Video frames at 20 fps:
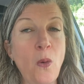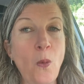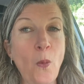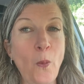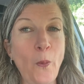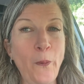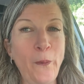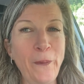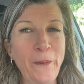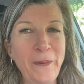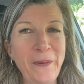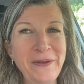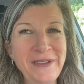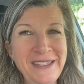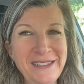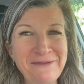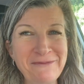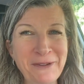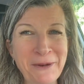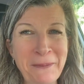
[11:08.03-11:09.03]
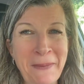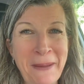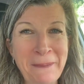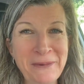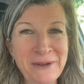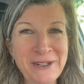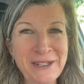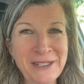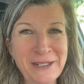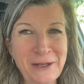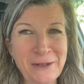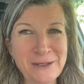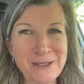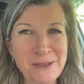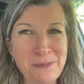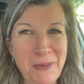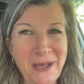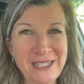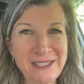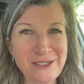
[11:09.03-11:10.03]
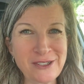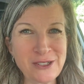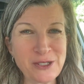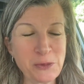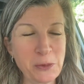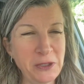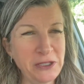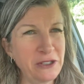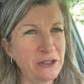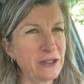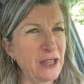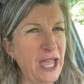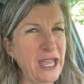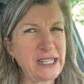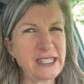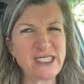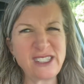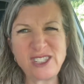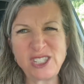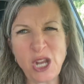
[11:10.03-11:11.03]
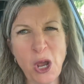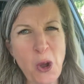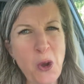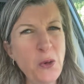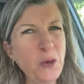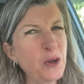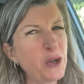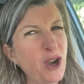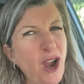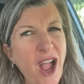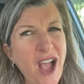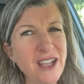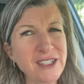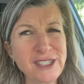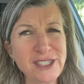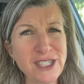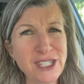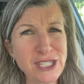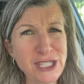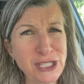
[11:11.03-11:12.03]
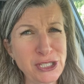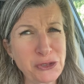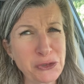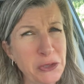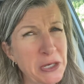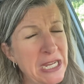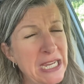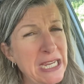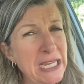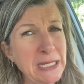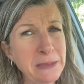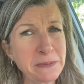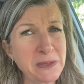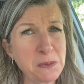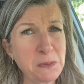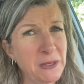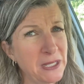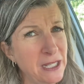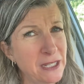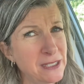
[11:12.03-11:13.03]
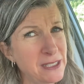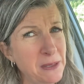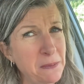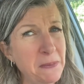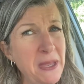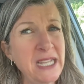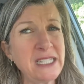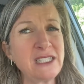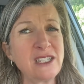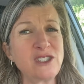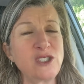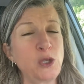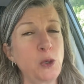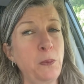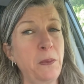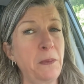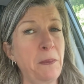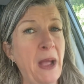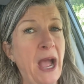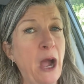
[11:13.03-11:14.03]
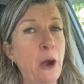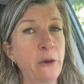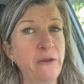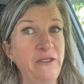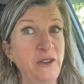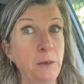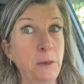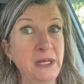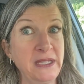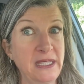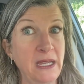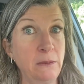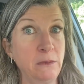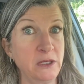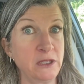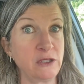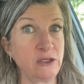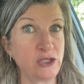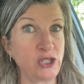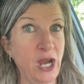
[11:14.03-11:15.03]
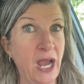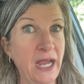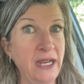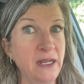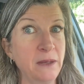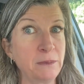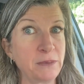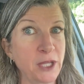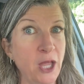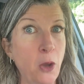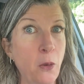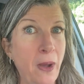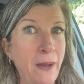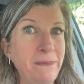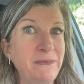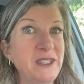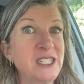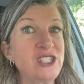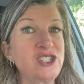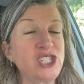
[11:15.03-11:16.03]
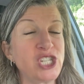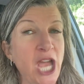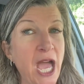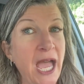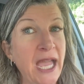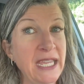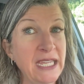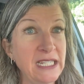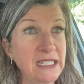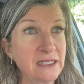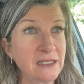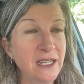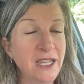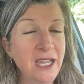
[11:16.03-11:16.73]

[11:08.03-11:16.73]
uh, remember in Ghostbusters when they're like, don't cross the streams because it makes it super powerful. But then when they're trying to blow up the giant